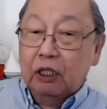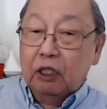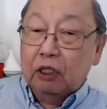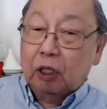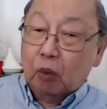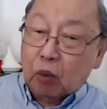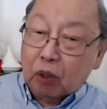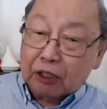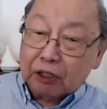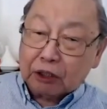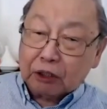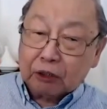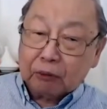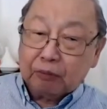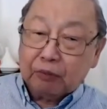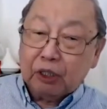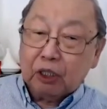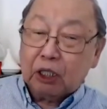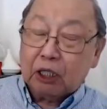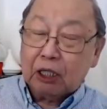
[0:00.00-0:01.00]
The worst
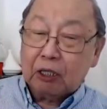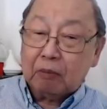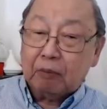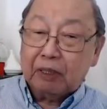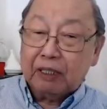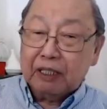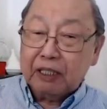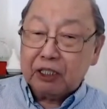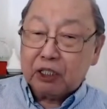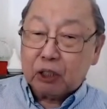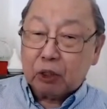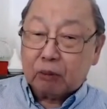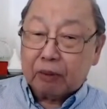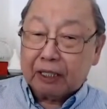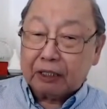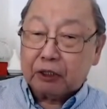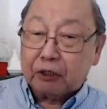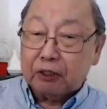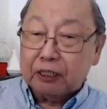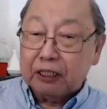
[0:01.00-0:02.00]
of the urban
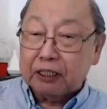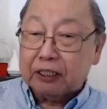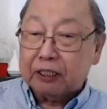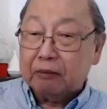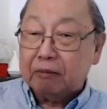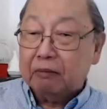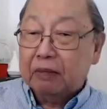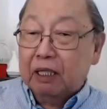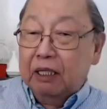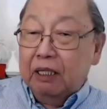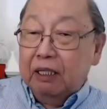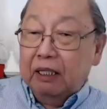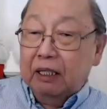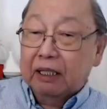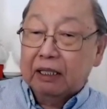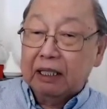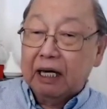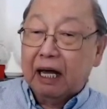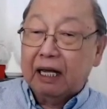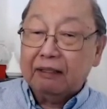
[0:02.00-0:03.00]
insurrectionism
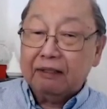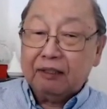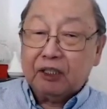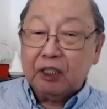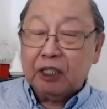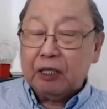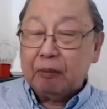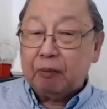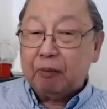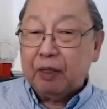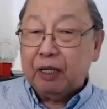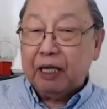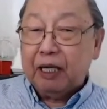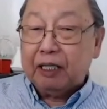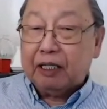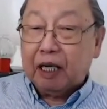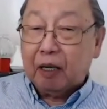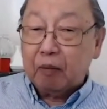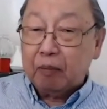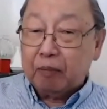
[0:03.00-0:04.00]
and
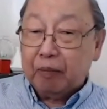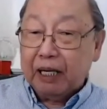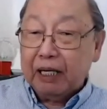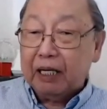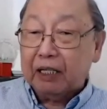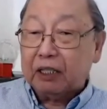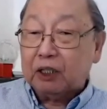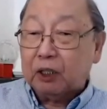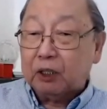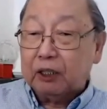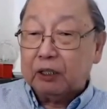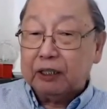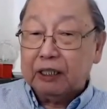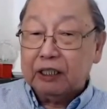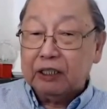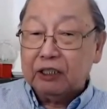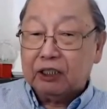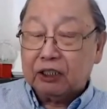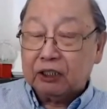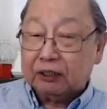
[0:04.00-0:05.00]
anti-DPA campaign occurred
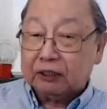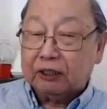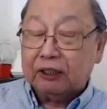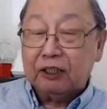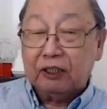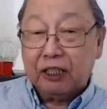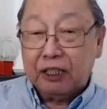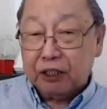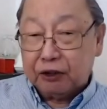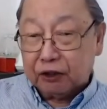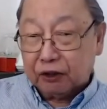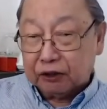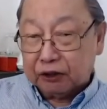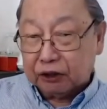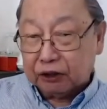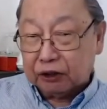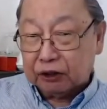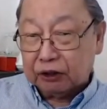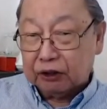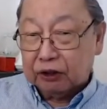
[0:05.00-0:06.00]
in certain regions,